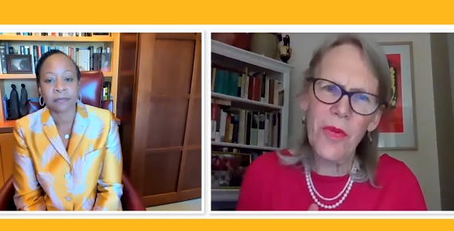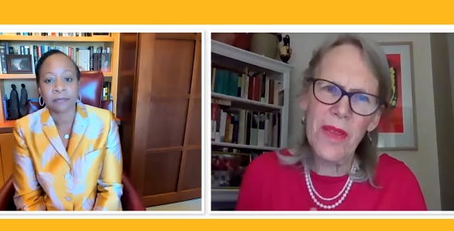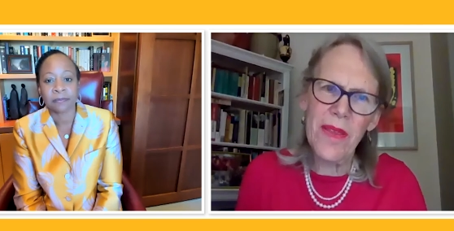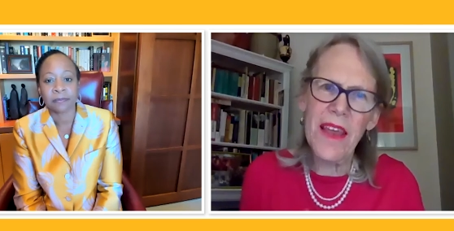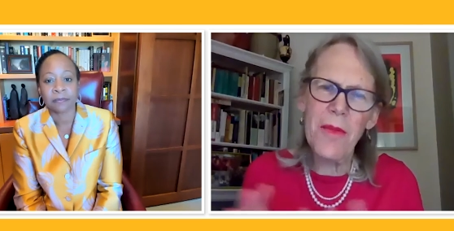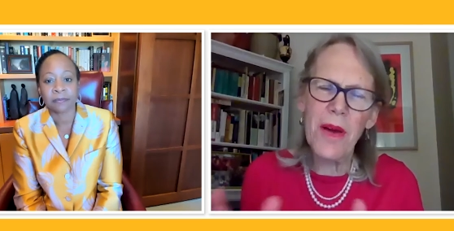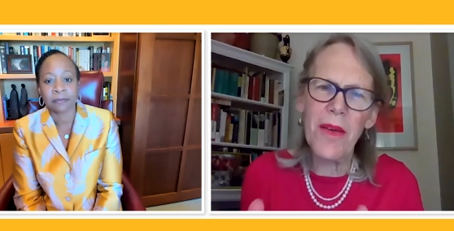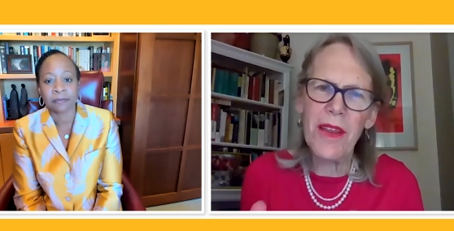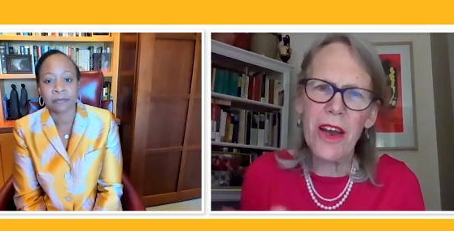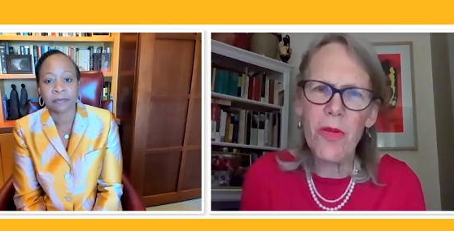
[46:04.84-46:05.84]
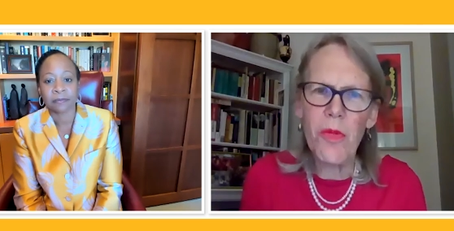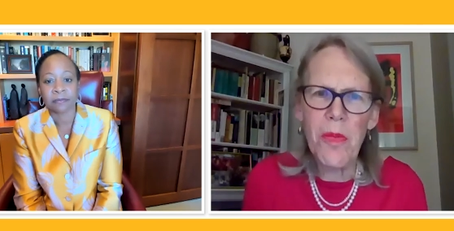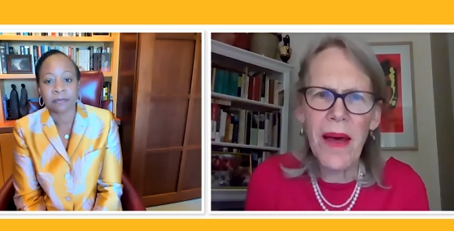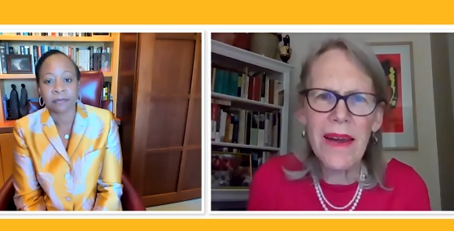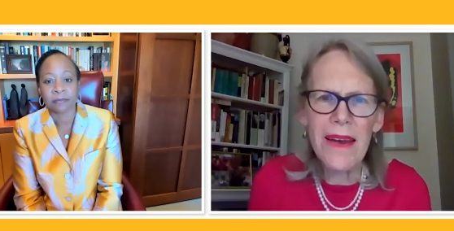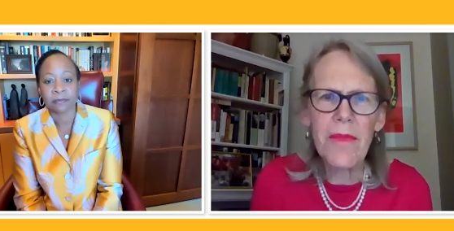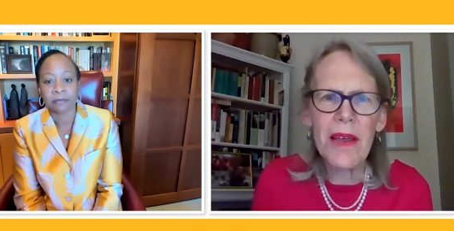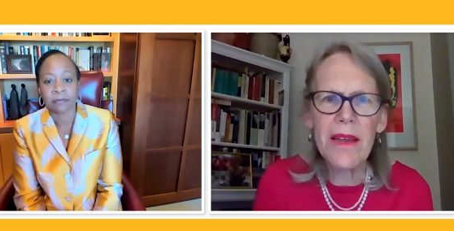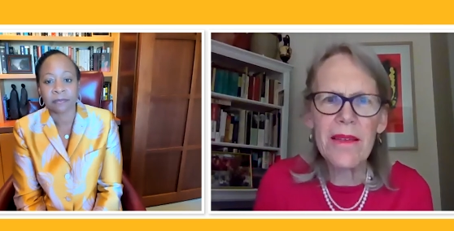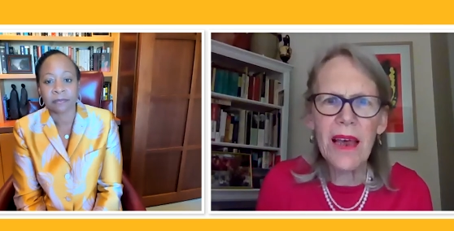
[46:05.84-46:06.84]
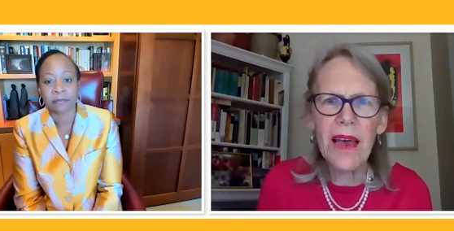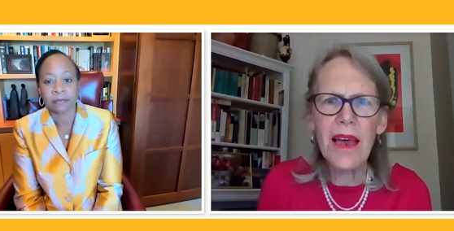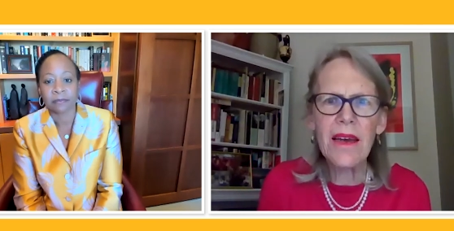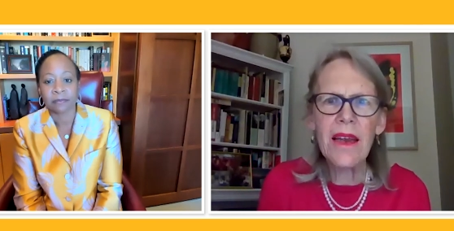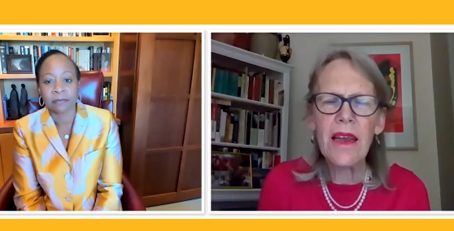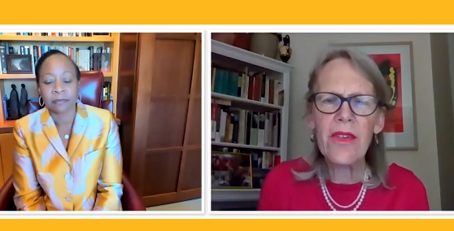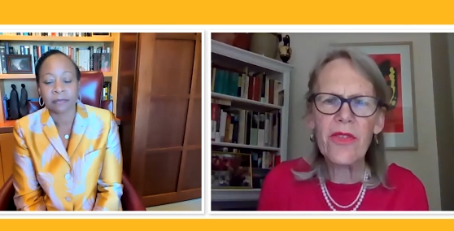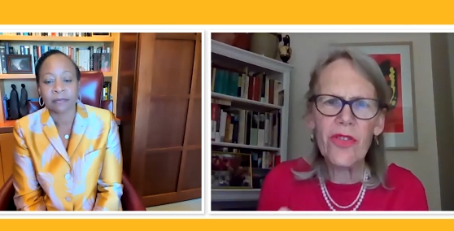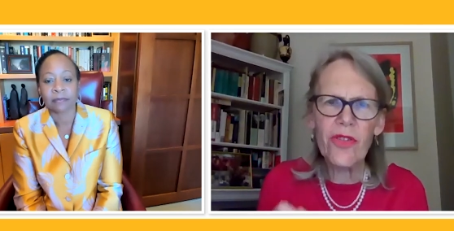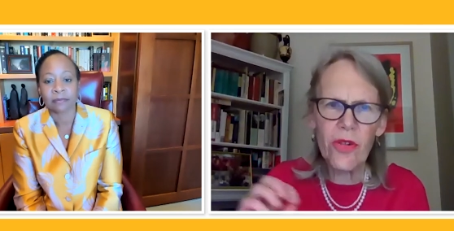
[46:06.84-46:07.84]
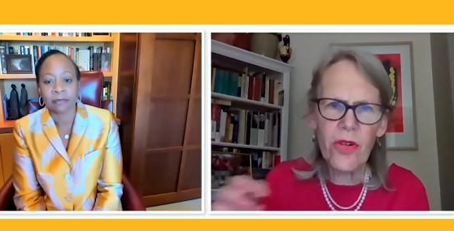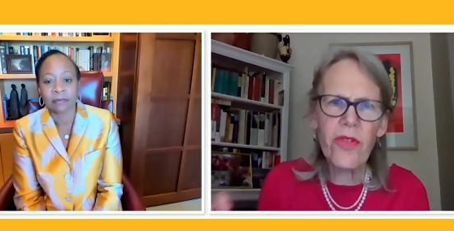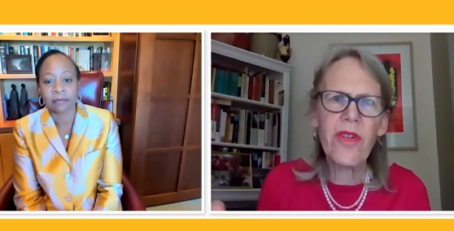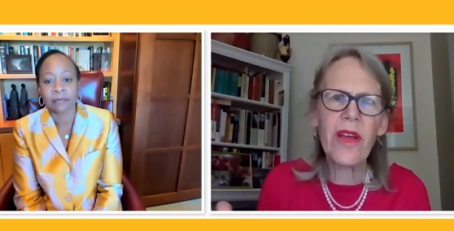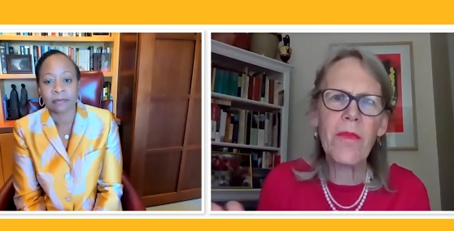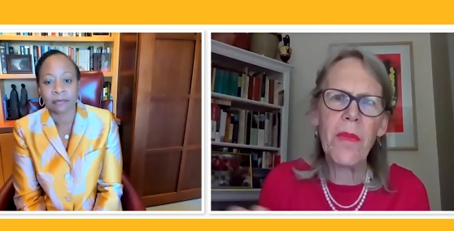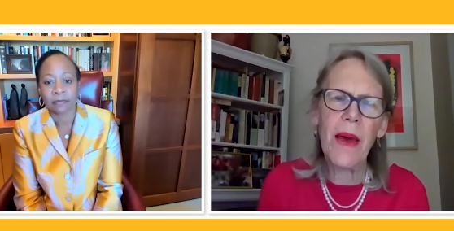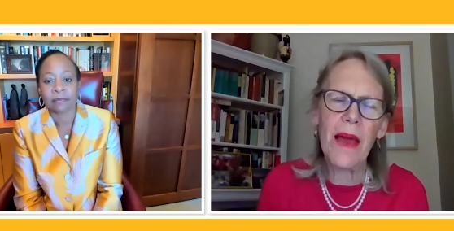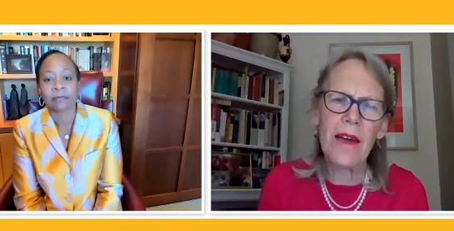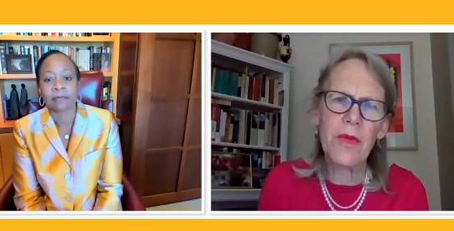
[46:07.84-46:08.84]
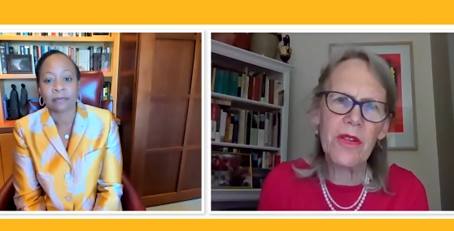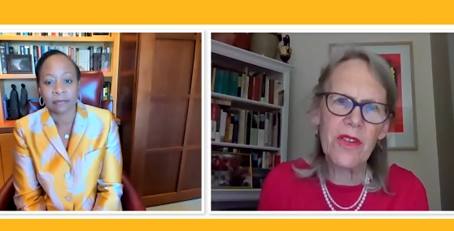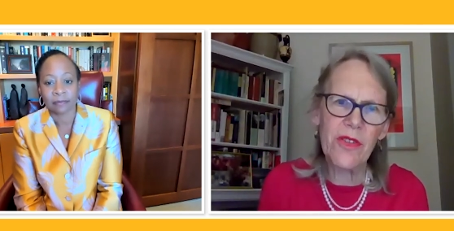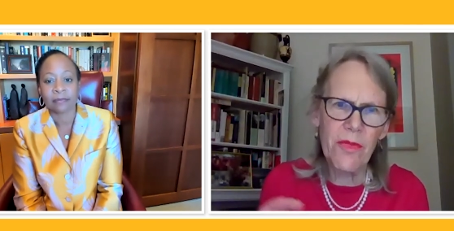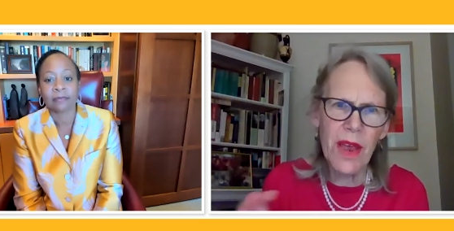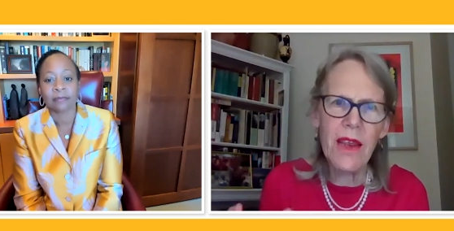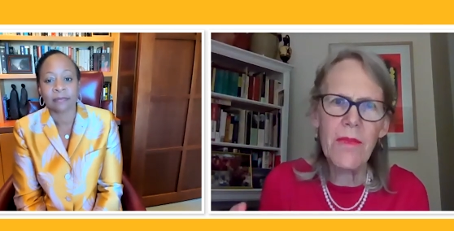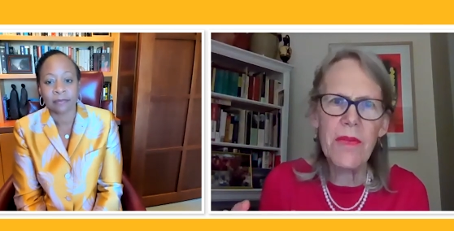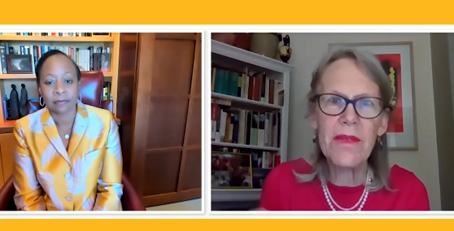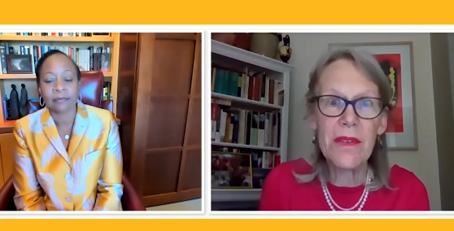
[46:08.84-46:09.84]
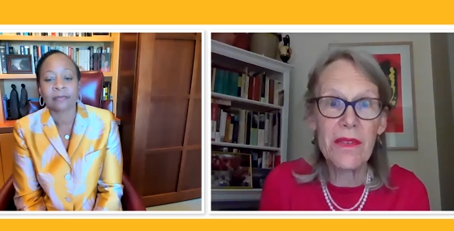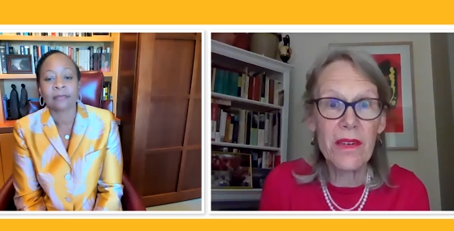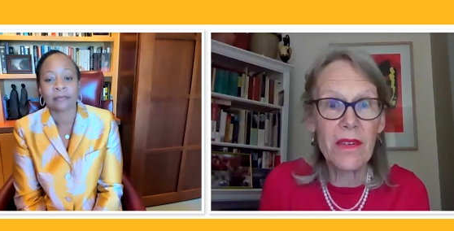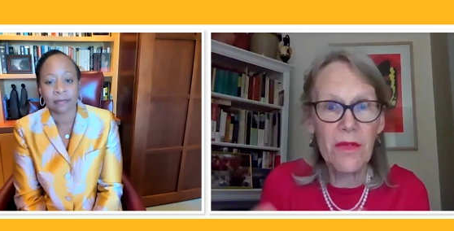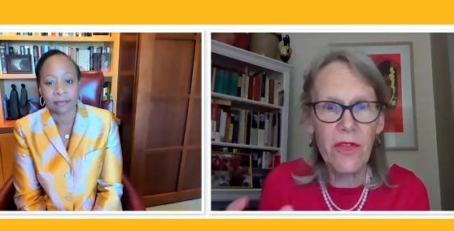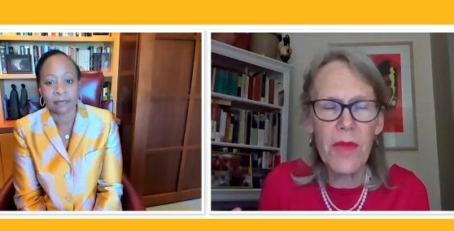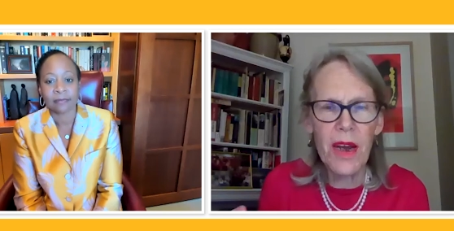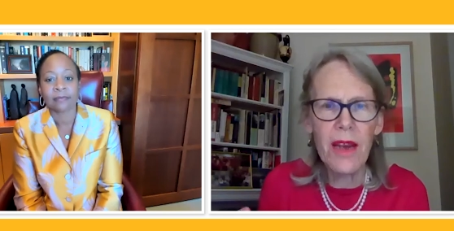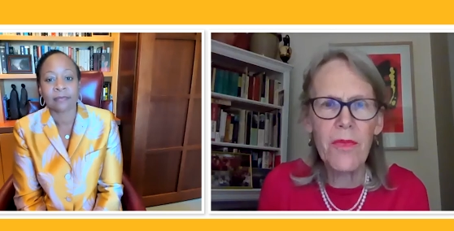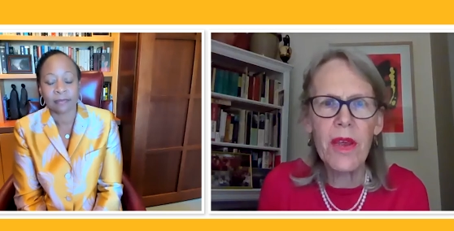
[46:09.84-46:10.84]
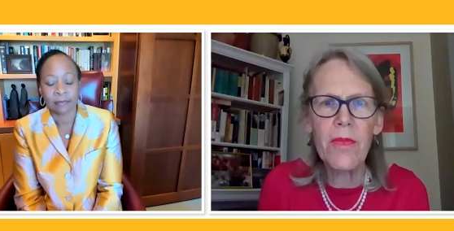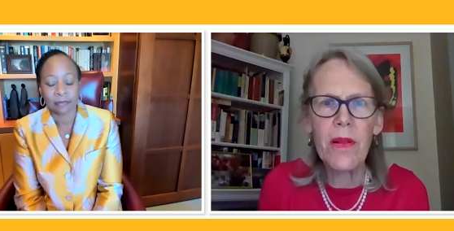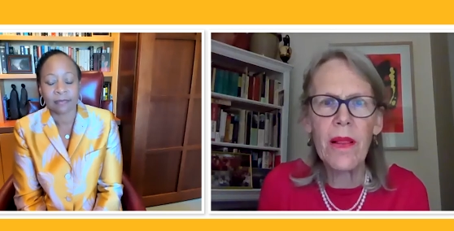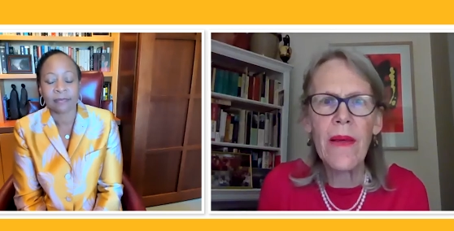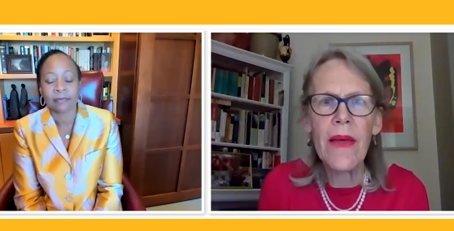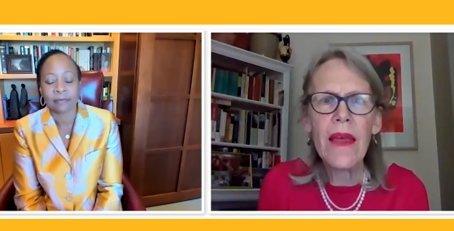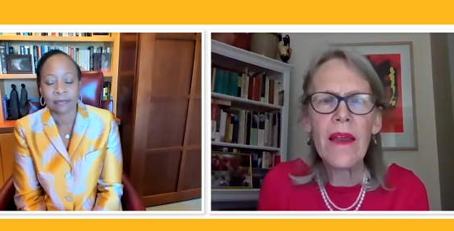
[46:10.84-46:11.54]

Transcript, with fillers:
Speaker 1: if we think about the global pandemic, it's had extraordinary impact, because for many businesses and for many people,